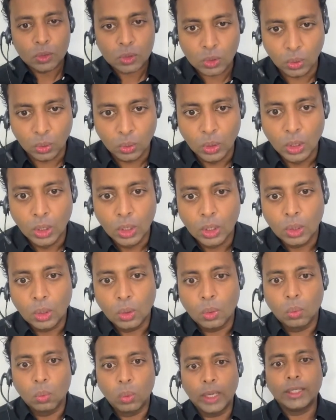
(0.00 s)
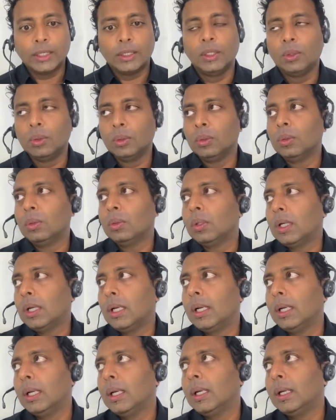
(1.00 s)
So what you,
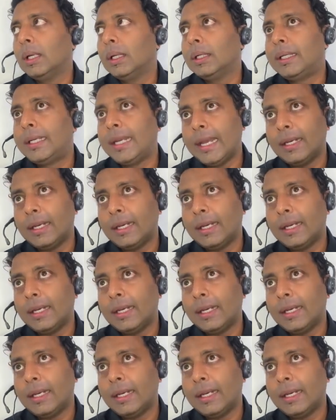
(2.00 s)
uh,